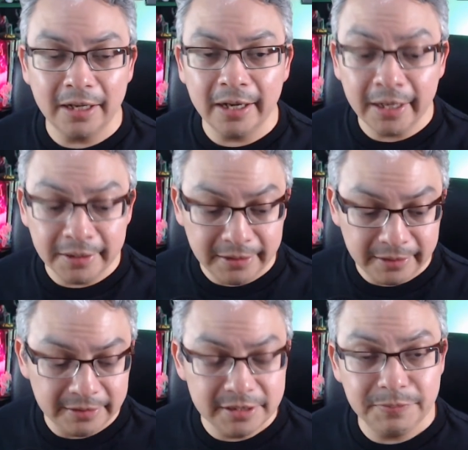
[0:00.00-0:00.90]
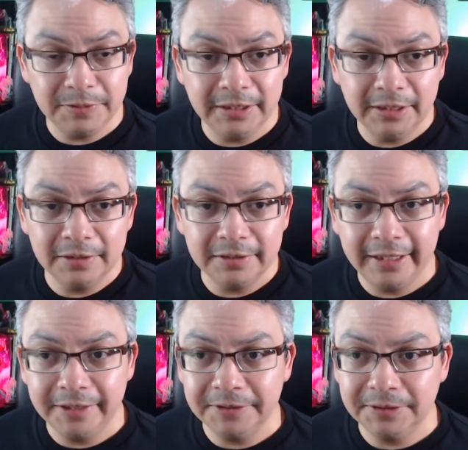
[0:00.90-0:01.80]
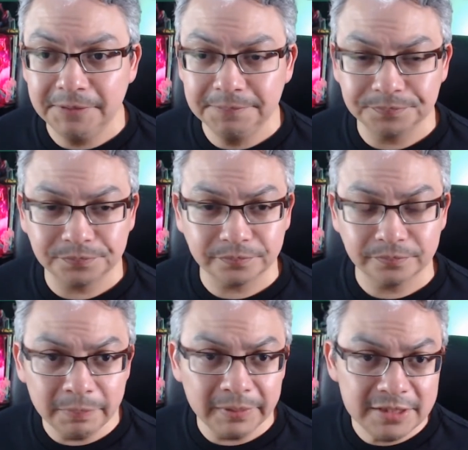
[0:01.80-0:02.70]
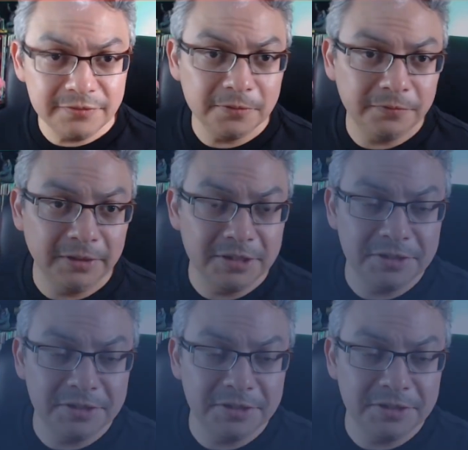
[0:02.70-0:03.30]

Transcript: on this particular character. So please feel free to